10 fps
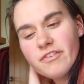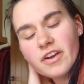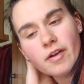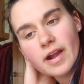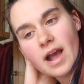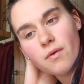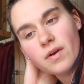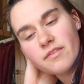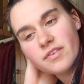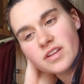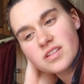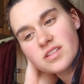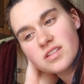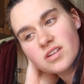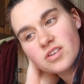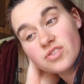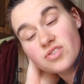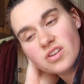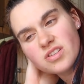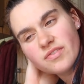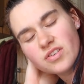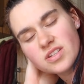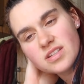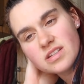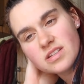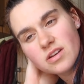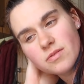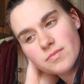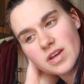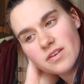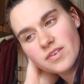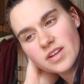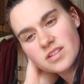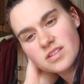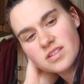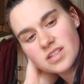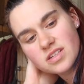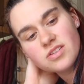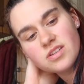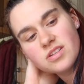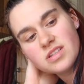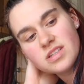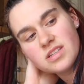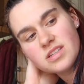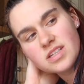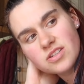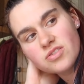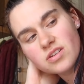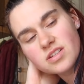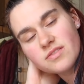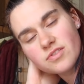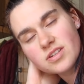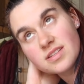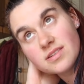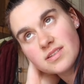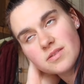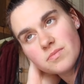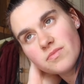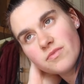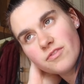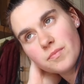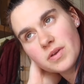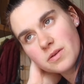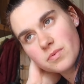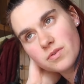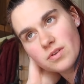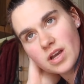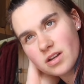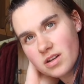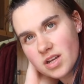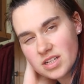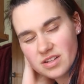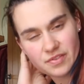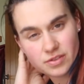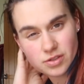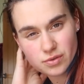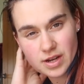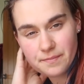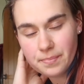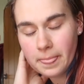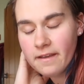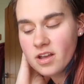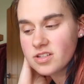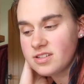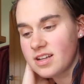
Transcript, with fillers: figuring out if it's constructive criticism if it's de destructive criticism from people like learning to filter it so